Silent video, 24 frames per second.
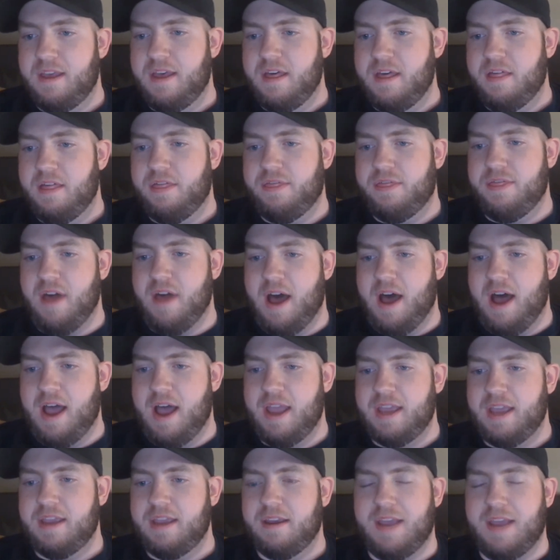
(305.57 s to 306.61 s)

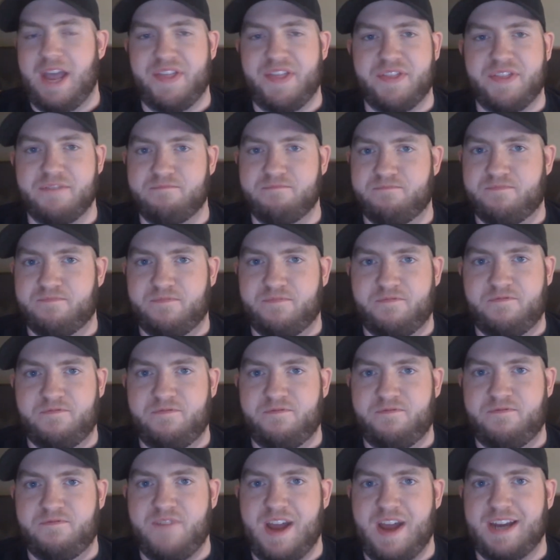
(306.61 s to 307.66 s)
Thigh, at the
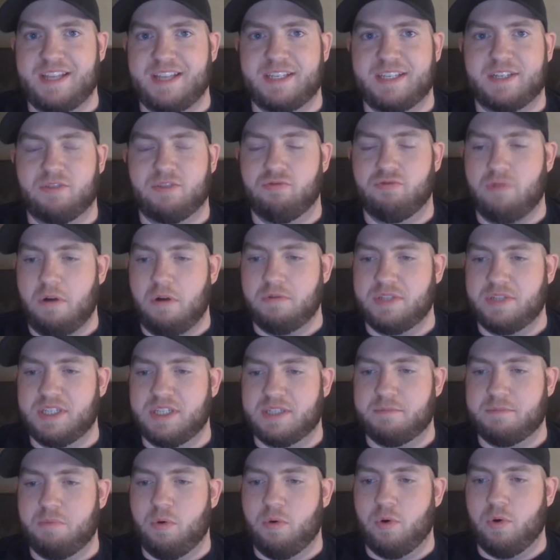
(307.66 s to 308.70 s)
fattest,
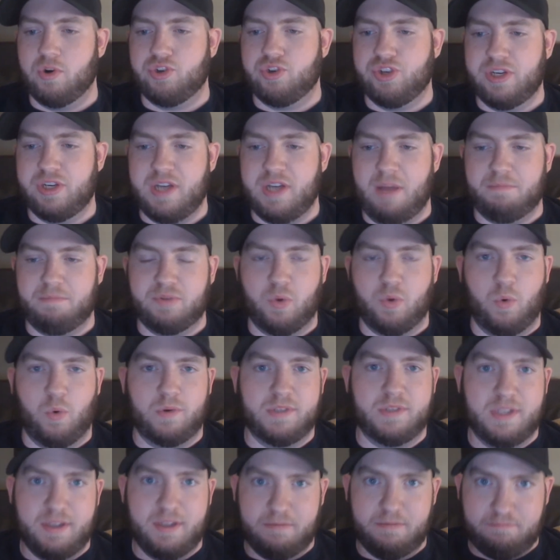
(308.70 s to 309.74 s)
grossest portion up
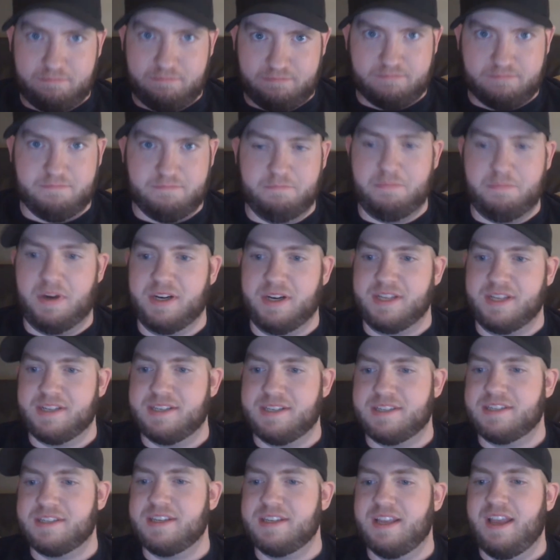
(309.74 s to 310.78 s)
towards the
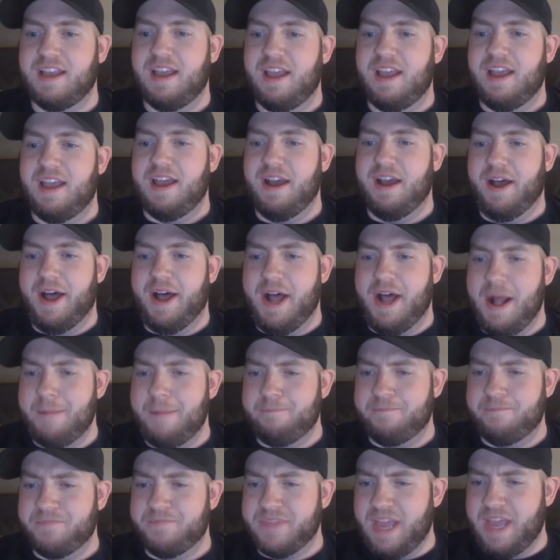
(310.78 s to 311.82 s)
buttocks,
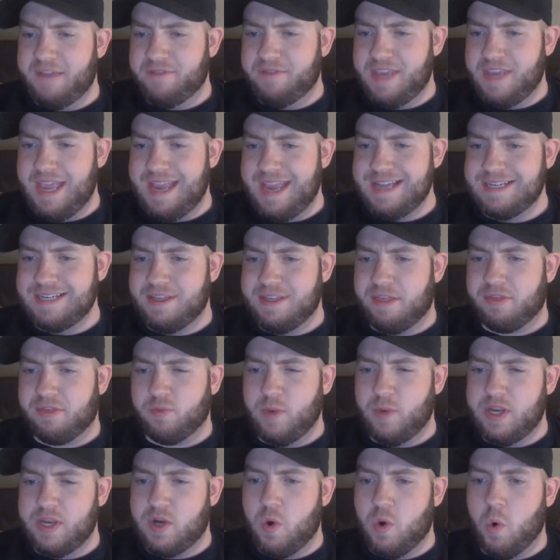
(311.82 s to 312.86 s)
I've gained
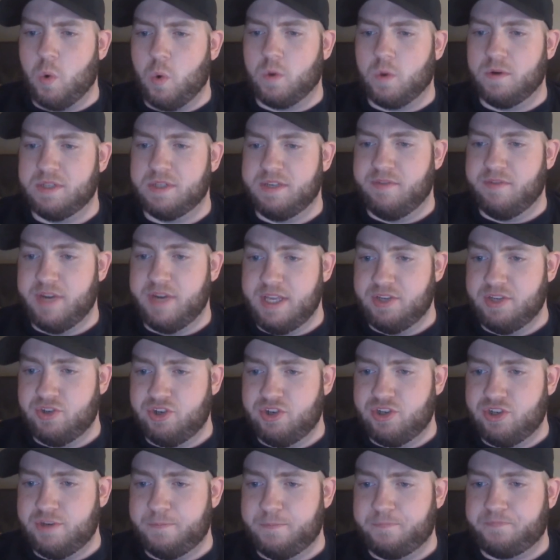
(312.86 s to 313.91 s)
3/4 of an
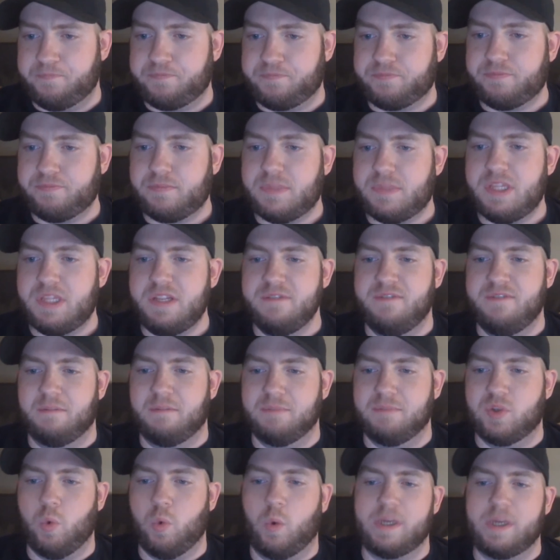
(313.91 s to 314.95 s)
inch
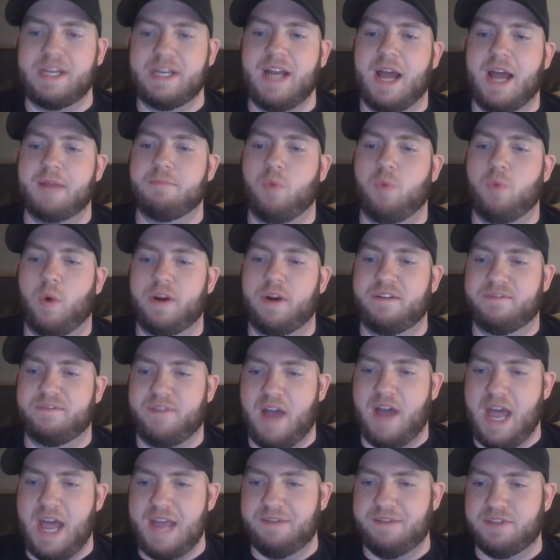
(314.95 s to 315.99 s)
from
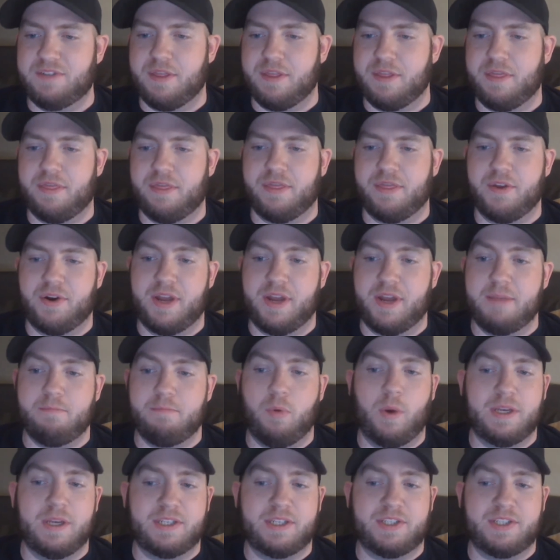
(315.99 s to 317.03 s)
29.5 to
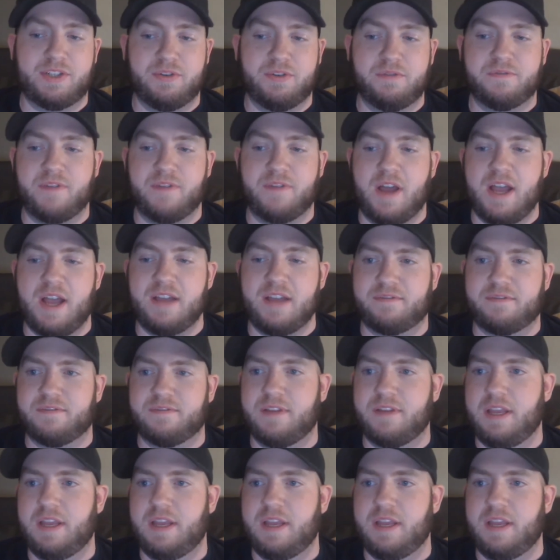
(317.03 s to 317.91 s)
30.25.